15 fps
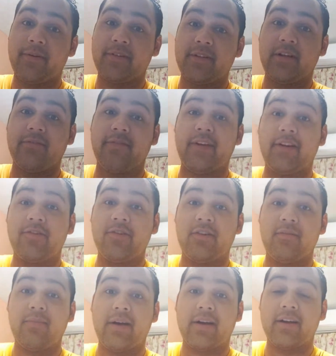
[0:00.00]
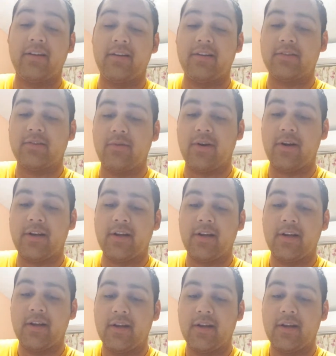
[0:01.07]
yourself, Adrian, back in the squad.